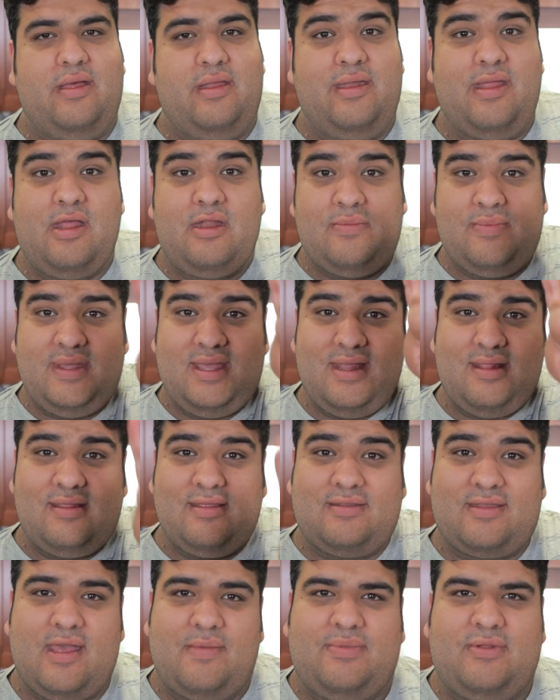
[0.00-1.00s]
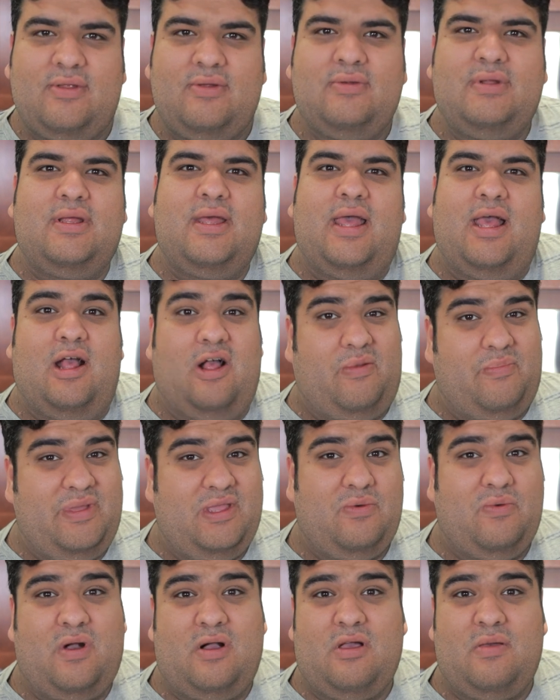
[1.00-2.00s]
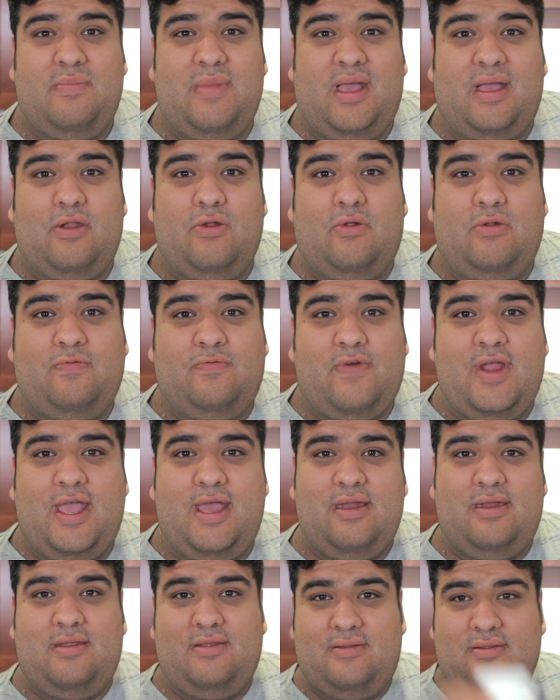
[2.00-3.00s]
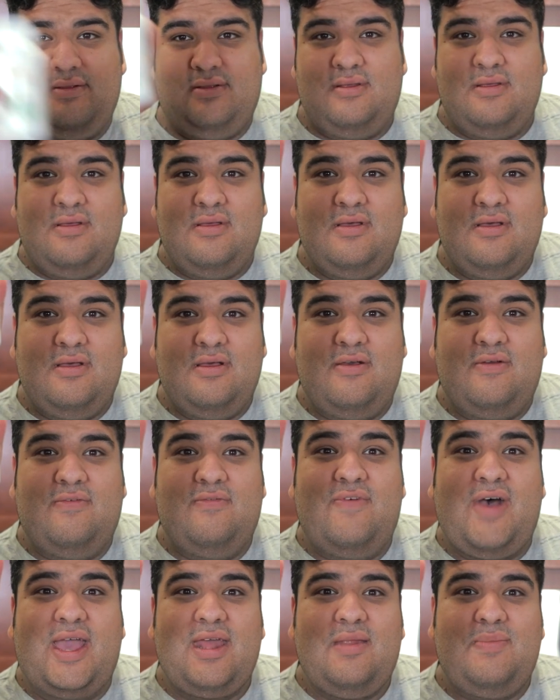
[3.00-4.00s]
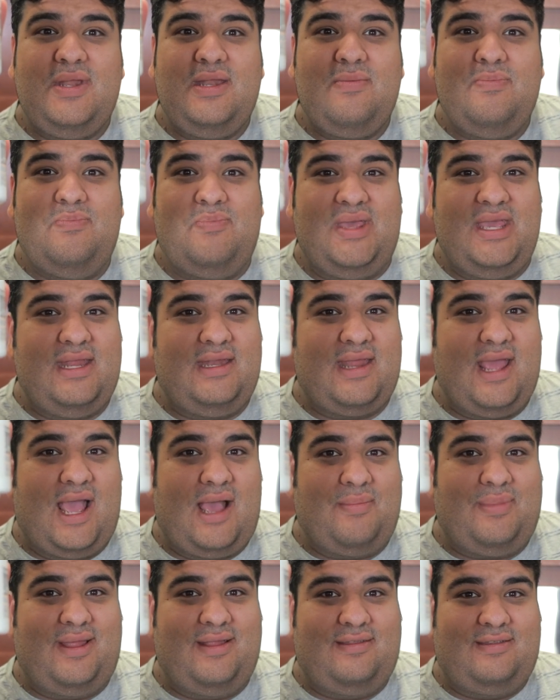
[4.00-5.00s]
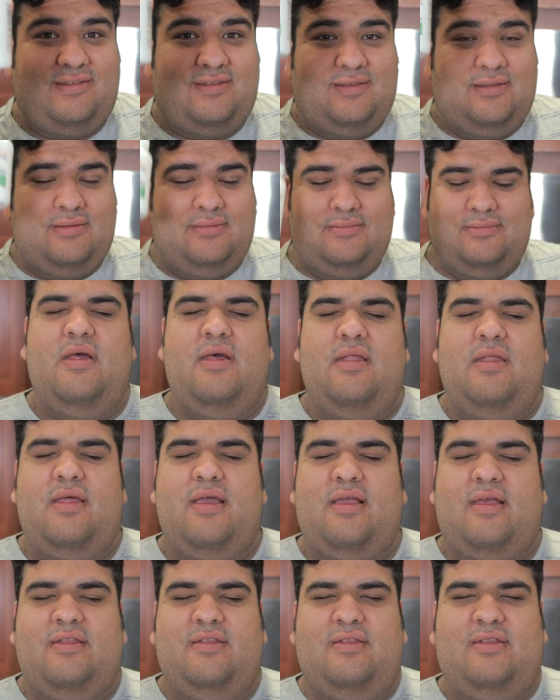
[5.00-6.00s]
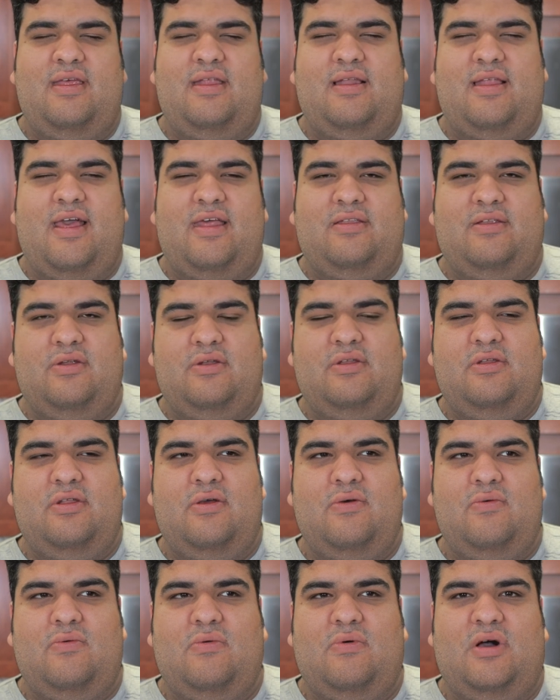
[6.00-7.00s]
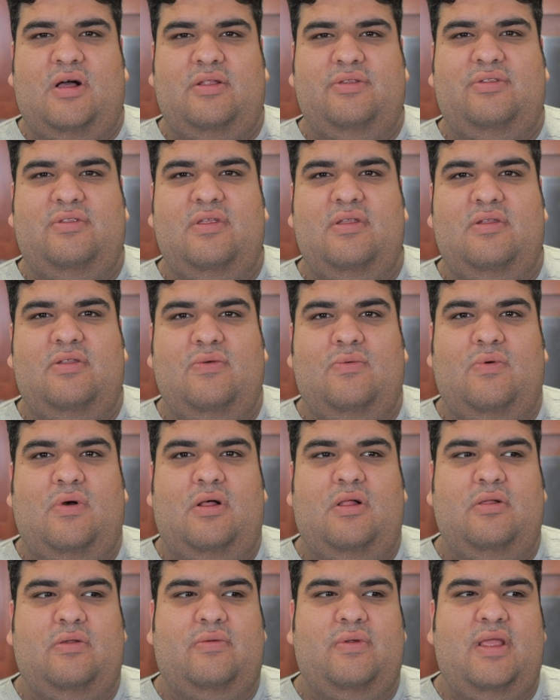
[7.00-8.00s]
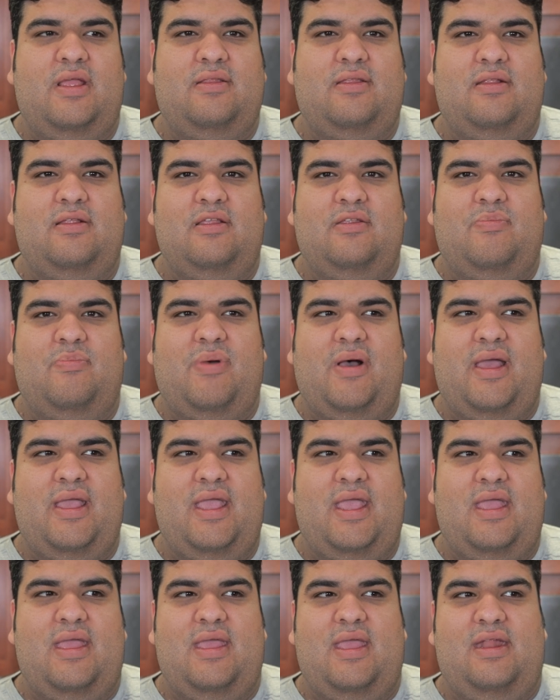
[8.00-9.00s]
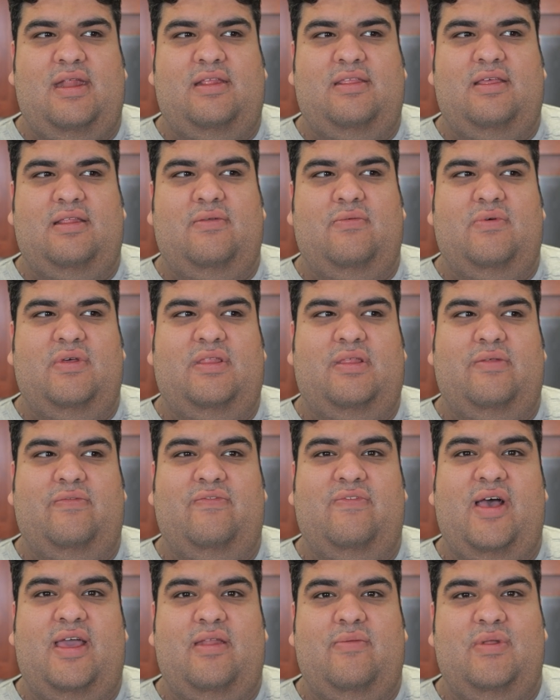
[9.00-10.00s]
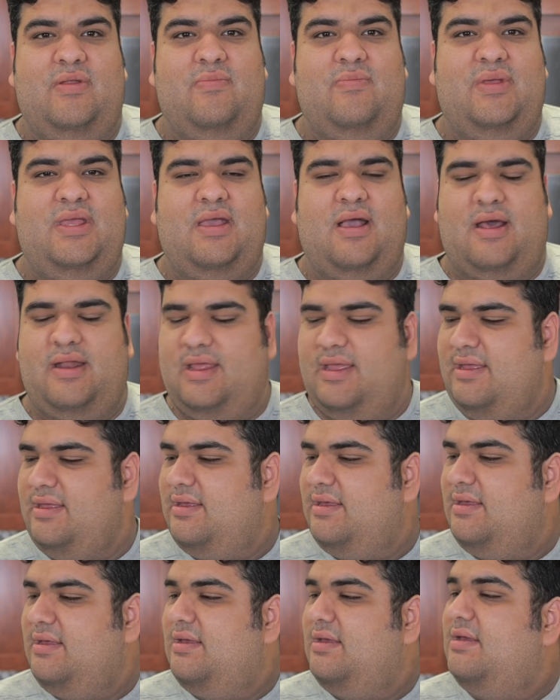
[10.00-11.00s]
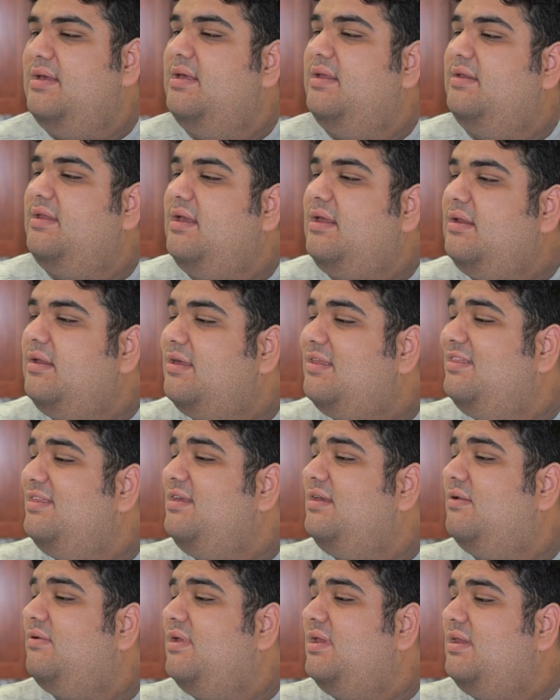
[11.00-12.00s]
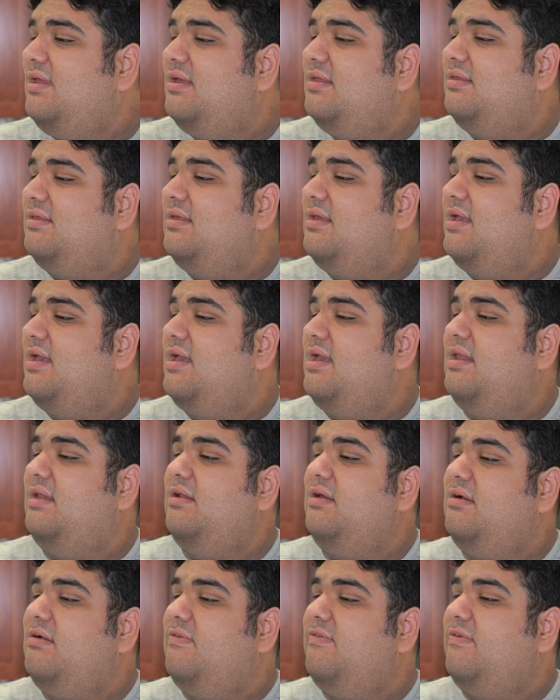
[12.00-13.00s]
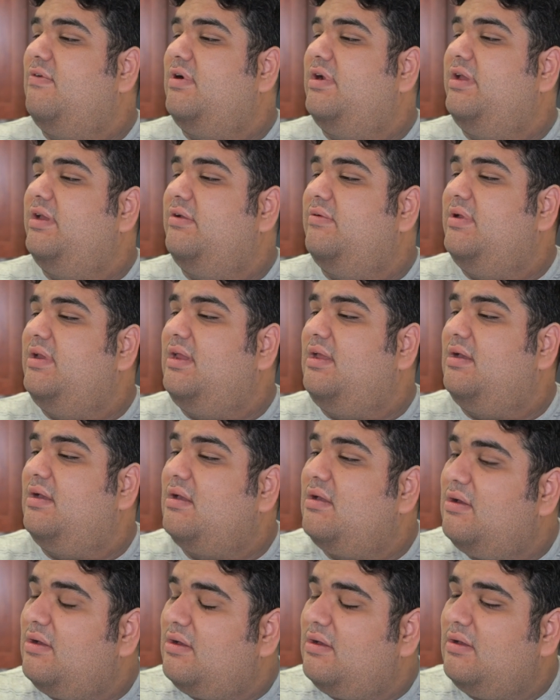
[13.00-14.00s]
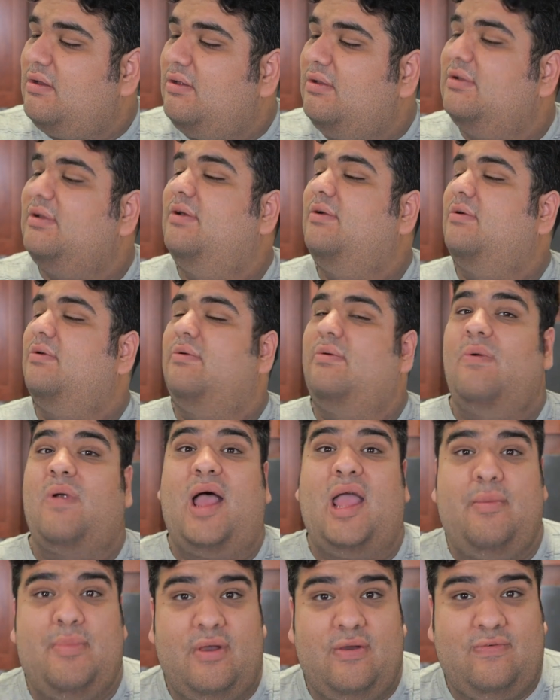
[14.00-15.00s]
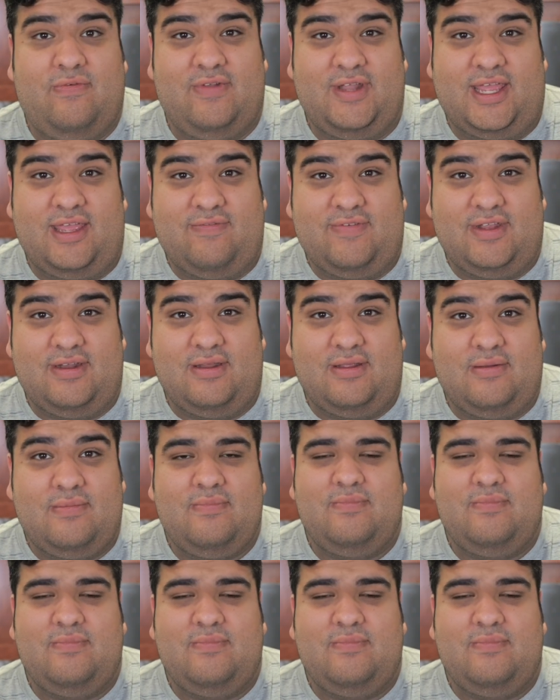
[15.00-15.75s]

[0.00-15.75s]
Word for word: Now to begin this episode, help me welcome back an old friend, vitamin B tablets. Like I said last year, don't waltz into Walgreens and just buy anything with vitamin B on it. Take a look at the ingredients and look for an ingredient called riboflavin.